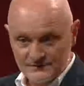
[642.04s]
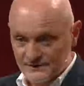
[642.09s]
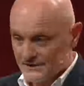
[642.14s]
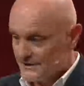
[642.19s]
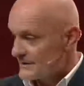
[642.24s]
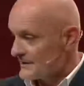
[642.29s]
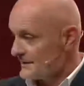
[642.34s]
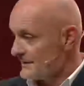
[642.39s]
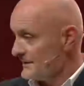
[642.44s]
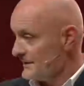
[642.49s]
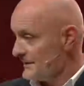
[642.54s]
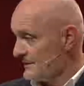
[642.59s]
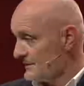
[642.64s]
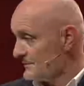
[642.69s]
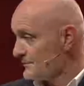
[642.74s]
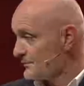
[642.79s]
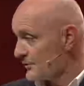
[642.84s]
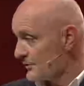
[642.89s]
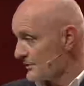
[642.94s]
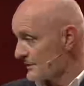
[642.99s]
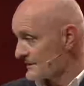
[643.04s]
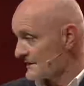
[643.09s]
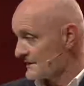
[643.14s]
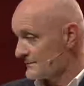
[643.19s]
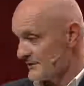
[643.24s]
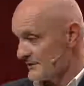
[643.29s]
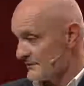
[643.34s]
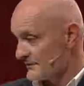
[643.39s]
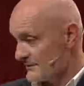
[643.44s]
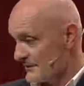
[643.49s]
very
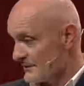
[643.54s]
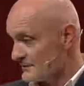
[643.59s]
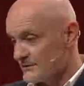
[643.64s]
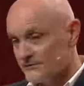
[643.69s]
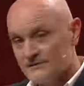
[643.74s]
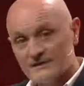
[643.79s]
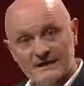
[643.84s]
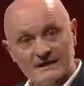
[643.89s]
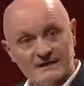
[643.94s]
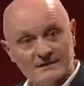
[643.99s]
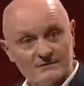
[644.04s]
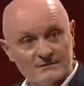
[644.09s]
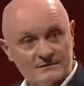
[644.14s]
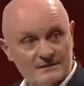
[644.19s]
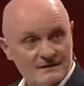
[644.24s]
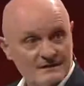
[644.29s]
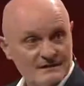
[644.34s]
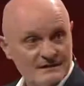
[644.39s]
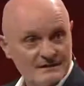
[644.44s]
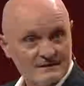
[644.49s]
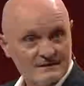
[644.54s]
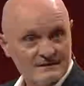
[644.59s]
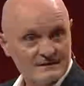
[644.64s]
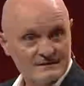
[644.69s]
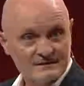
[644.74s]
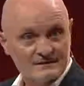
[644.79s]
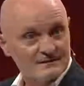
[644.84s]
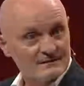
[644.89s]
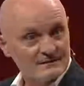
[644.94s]
important, because a lot of nylon in